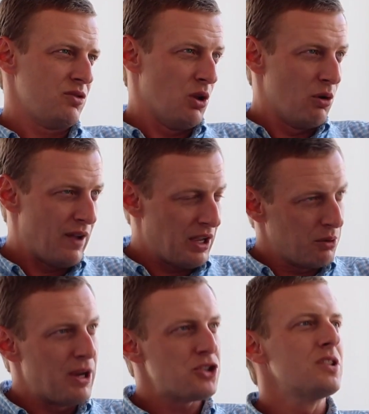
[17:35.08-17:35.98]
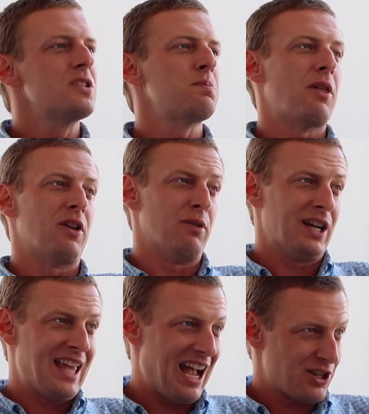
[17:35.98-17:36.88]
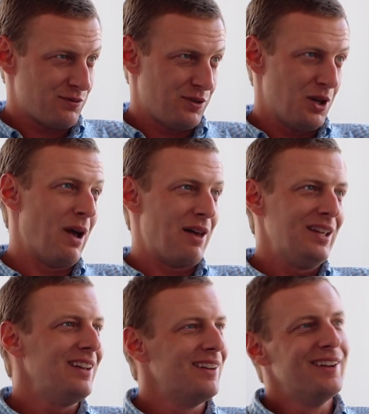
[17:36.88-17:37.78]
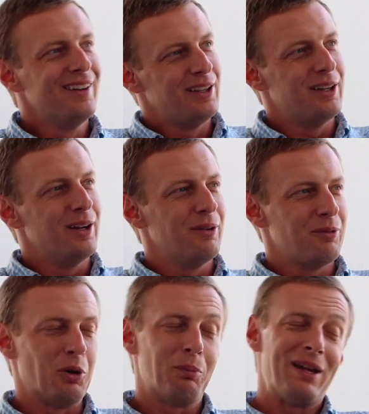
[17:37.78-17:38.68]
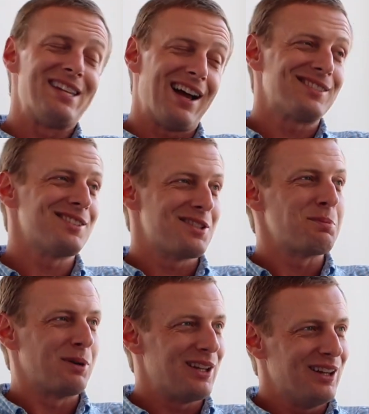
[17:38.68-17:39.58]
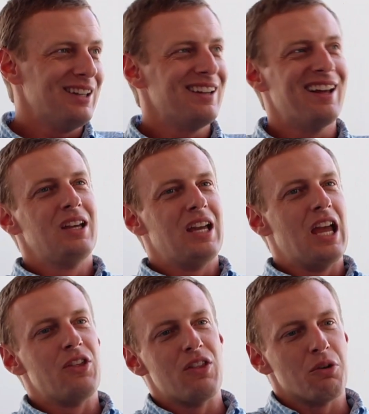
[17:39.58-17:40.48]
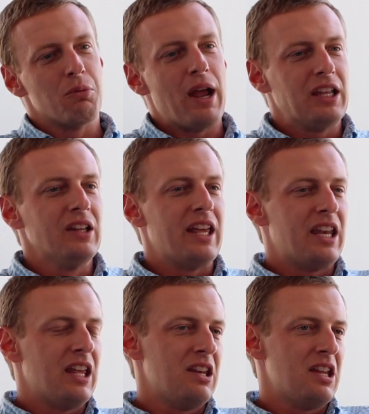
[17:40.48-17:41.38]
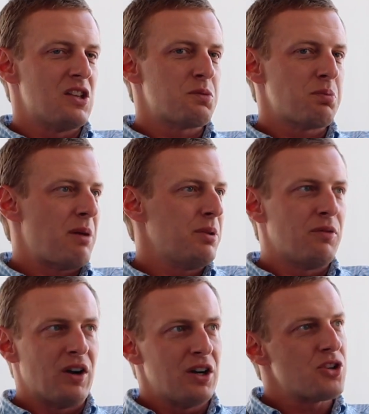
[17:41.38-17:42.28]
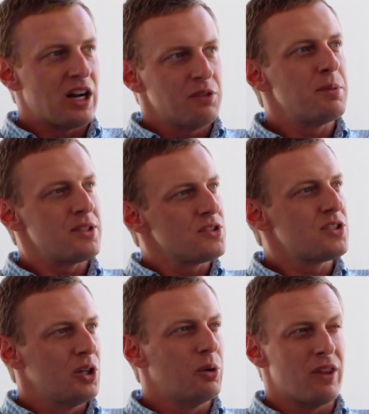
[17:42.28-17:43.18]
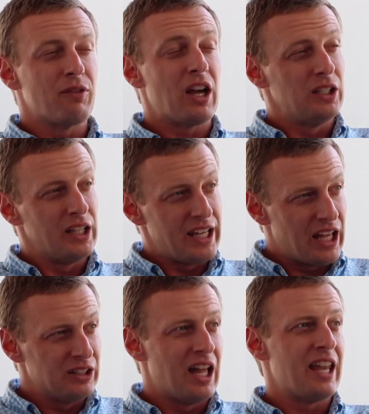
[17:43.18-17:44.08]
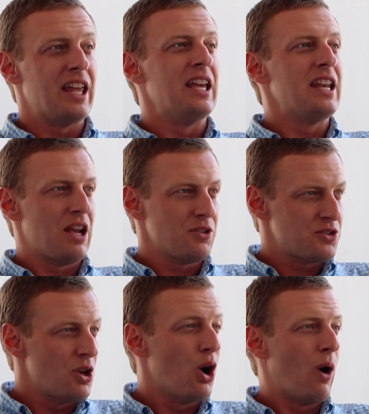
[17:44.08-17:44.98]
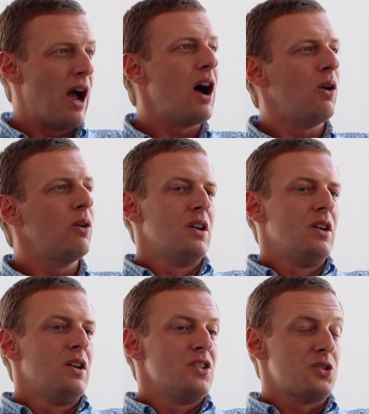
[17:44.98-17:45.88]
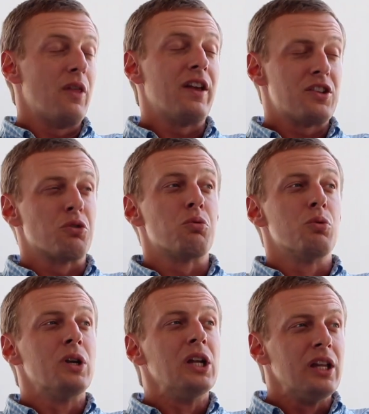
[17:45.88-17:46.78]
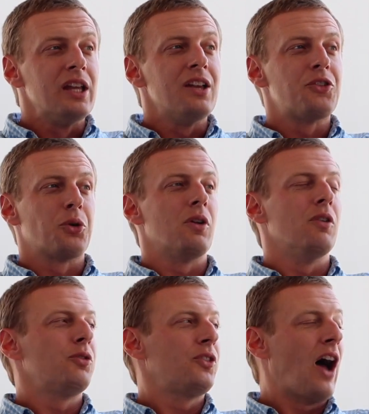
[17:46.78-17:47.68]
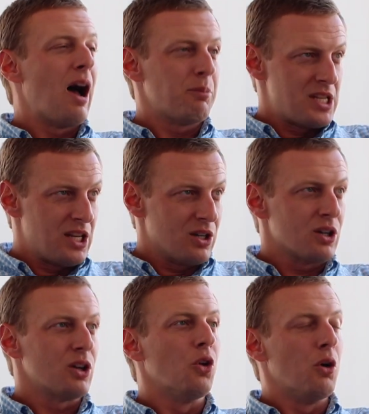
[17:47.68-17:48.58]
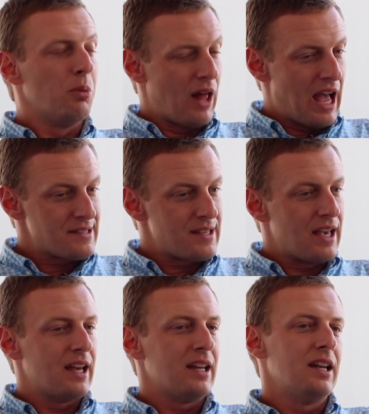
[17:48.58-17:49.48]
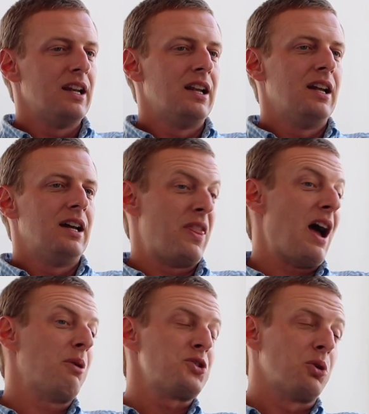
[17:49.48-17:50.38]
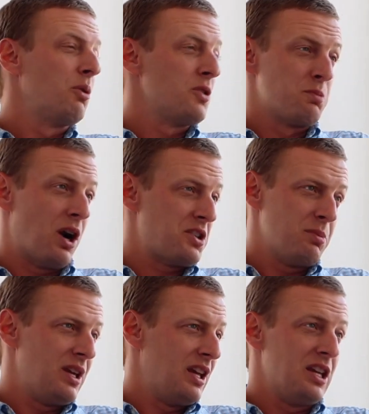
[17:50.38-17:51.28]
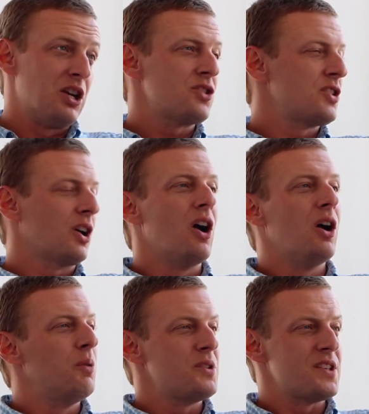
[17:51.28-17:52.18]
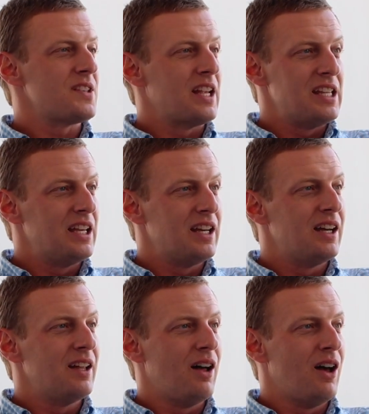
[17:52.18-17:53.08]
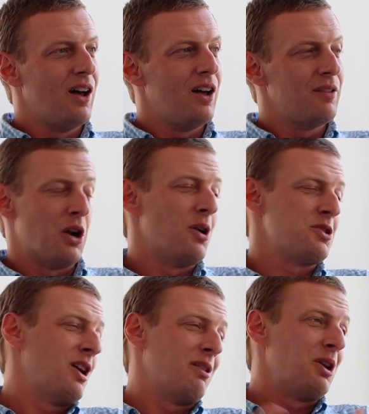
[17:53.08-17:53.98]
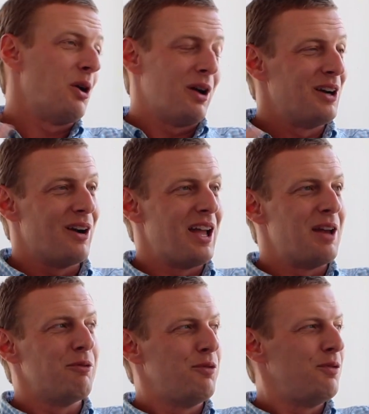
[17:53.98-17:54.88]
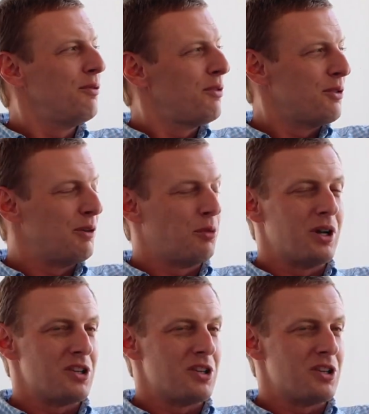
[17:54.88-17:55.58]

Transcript: low valuations, but they're very cash flow heavy. If you don't pay taxes, it's pretty good. And then the regulated is probably a very attractive business too. And they've got a lot of in-house know-how. So I think it's a really sort of top tier global asset. But that was brought to me years ago was this idea of, and always, here I am 3 or 4